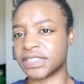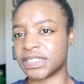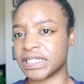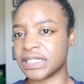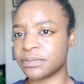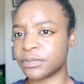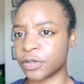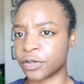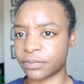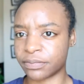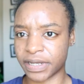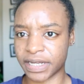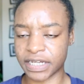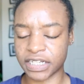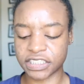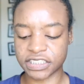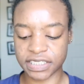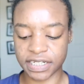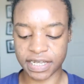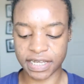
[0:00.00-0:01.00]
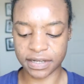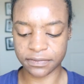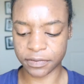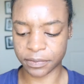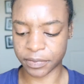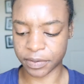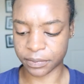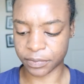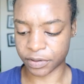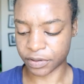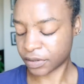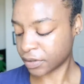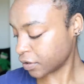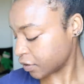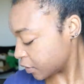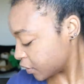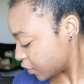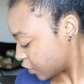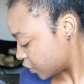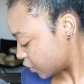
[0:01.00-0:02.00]
deep or beige? I can't remember
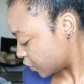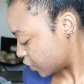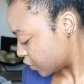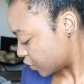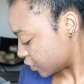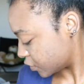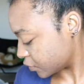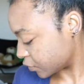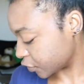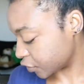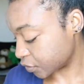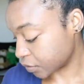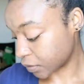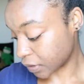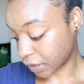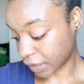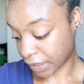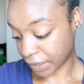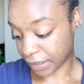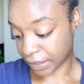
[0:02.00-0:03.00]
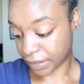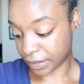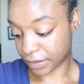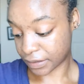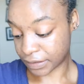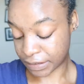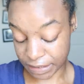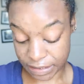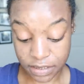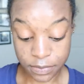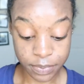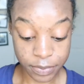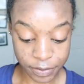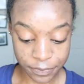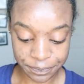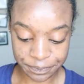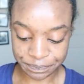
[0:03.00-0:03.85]
which one I had. Deep?